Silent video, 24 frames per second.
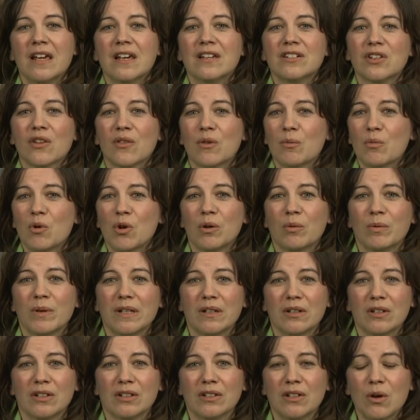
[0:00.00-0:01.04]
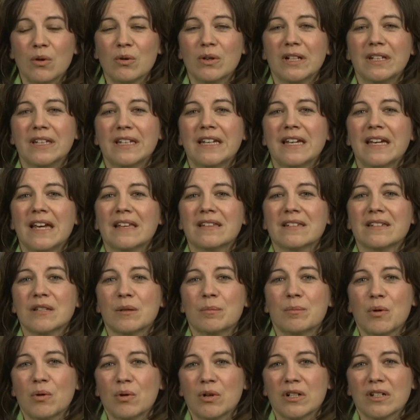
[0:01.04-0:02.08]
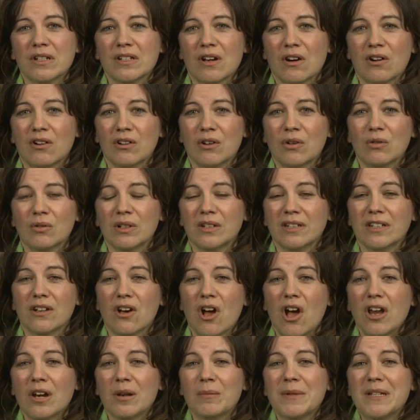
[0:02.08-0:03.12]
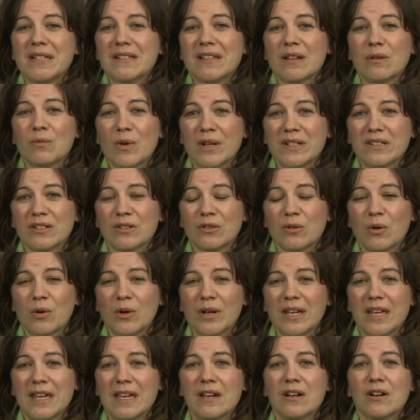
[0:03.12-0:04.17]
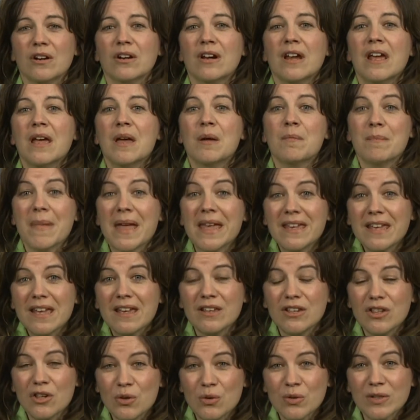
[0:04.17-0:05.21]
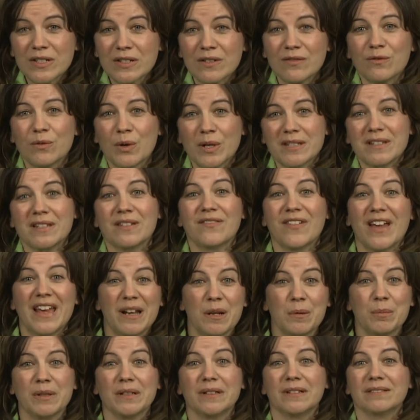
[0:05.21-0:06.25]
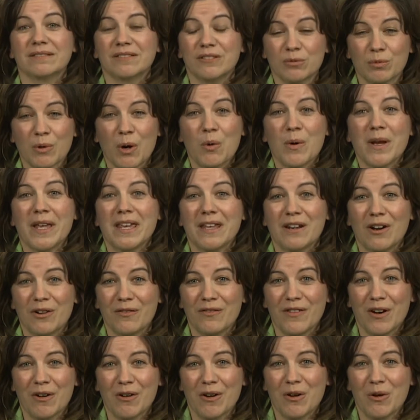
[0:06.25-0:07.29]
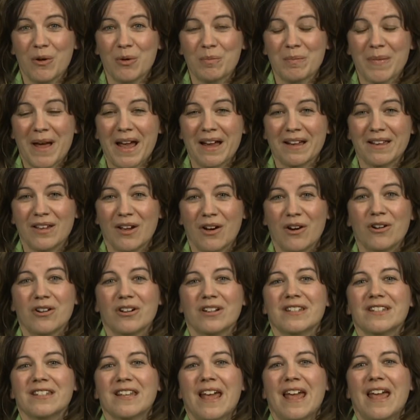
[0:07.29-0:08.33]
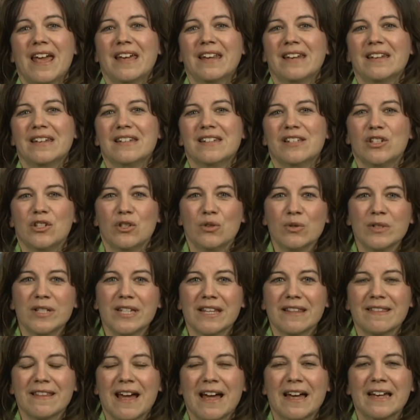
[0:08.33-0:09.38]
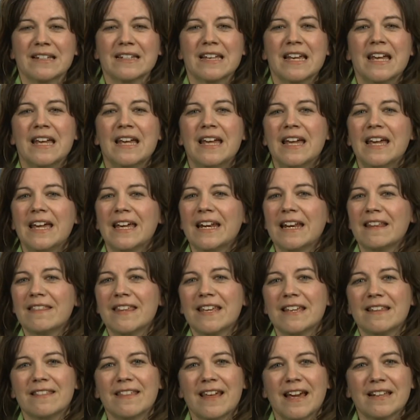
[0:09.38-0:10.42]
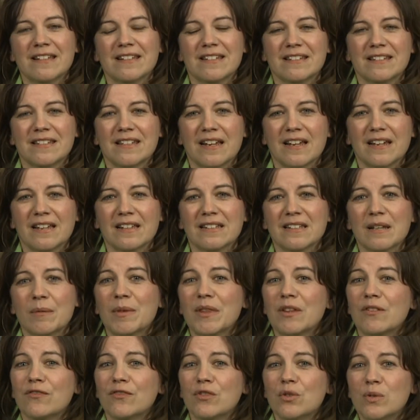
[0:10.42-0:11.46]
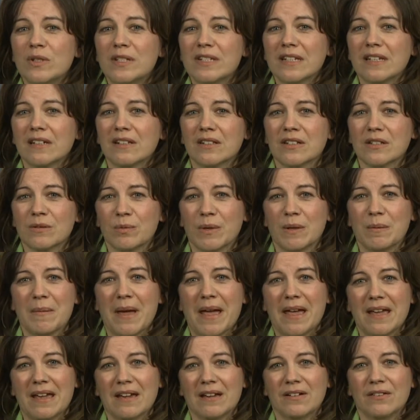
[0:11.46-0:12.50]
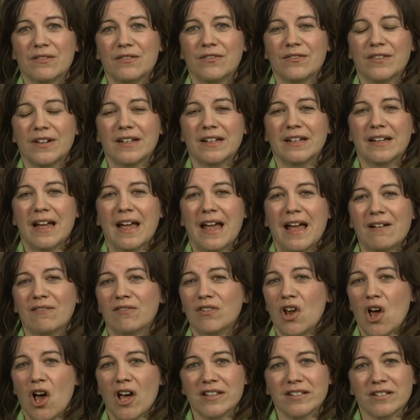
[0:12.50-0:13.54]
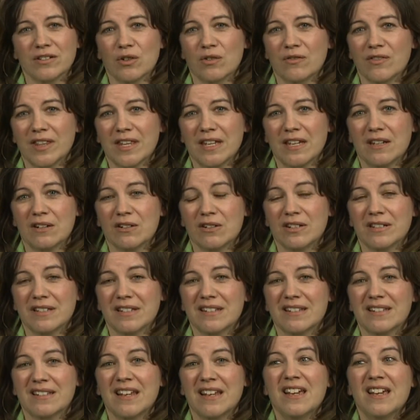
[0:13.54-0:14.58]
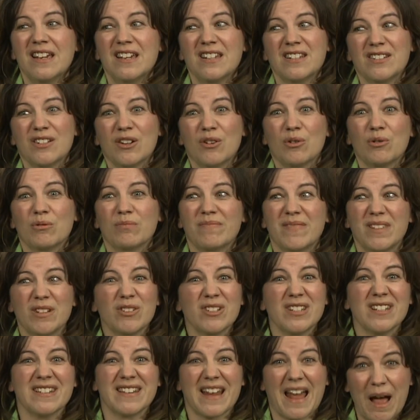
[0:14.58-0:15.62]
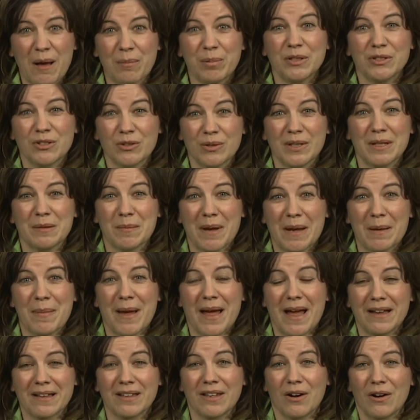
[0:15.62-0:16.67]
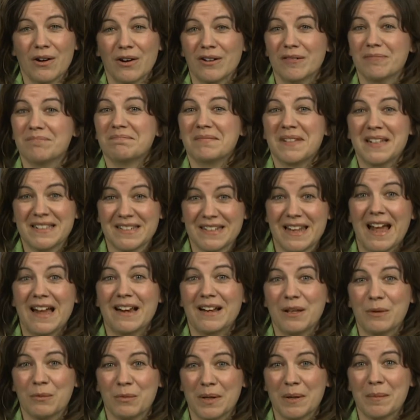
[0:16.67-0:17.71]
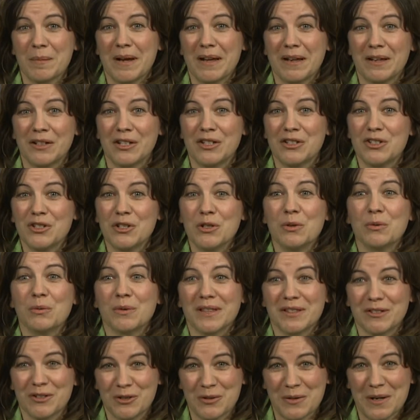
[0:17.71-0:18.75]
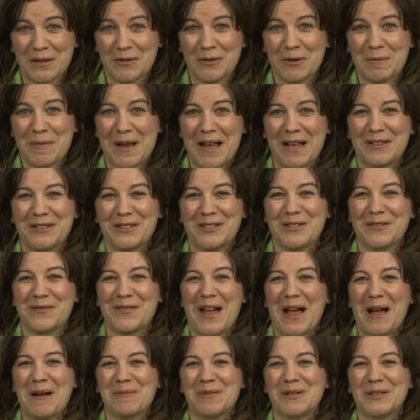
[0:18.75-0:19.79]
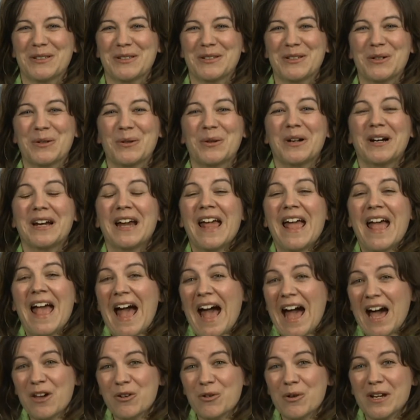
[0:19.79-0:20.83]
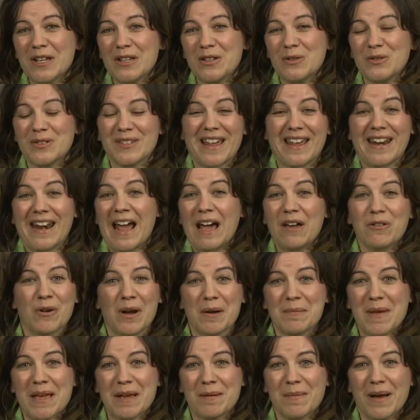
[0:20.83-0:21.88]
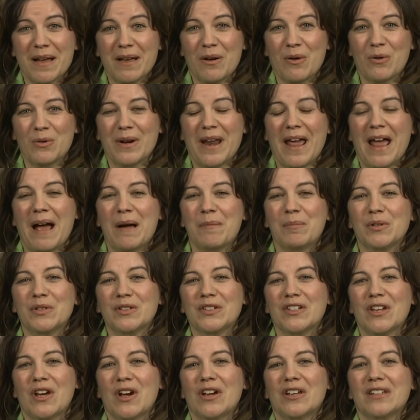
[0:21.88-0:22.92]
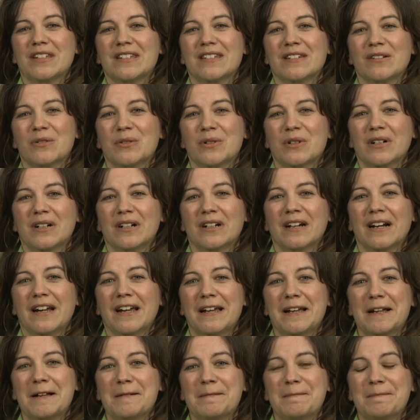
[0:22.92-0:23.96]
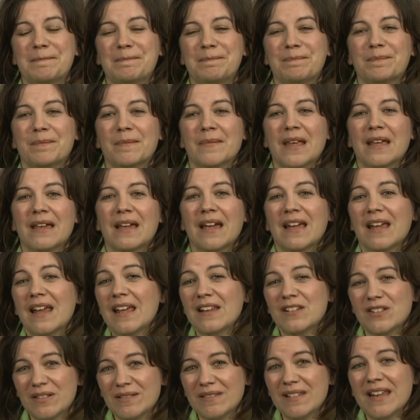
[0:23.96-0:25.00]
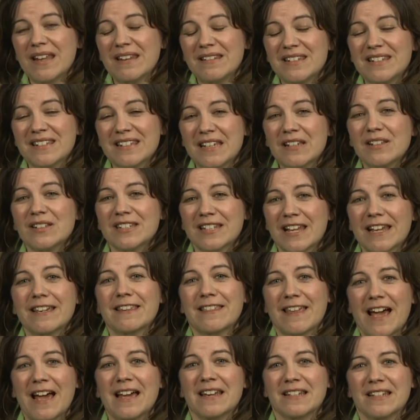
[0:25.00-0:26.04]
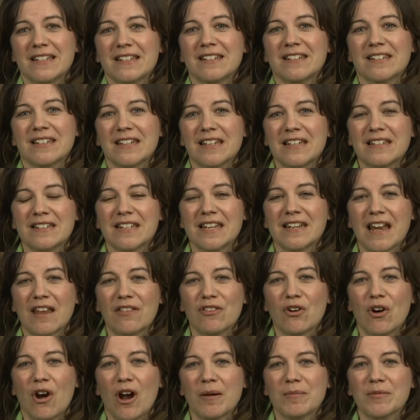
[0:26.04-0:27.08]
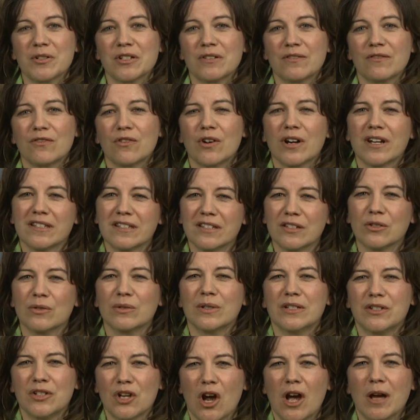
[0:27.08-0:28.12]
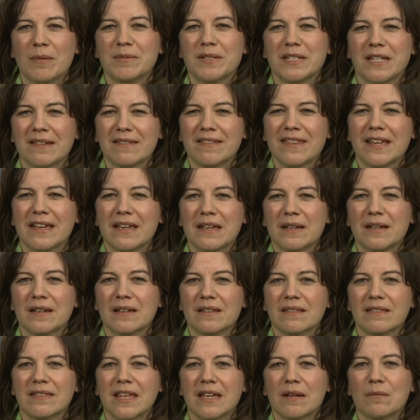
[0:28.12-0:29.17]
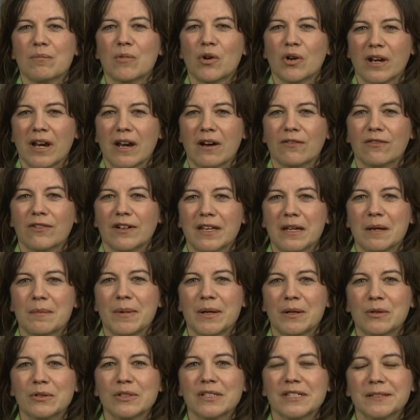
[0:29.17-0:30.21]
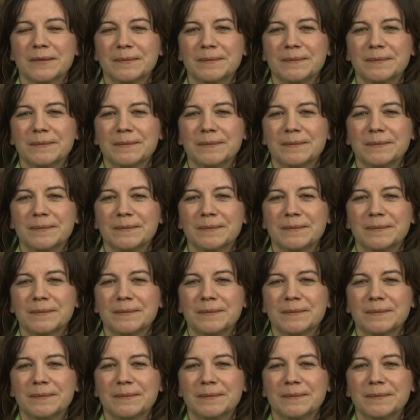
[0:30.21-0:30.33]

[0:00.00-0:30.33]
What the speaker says: So the more we look locally and support our local economies and what's growing here, making use of what's available, growing in our very own backyards and using that. And I think that's some of the food skills we may have lost over the years. So there's this apple tree in my backyard. Exactly what am I going to do with 200 pounds of apples, or how do I use that? How do I make my own applesauce? Or and skills like that is another option for us to adopt and think more carefully about.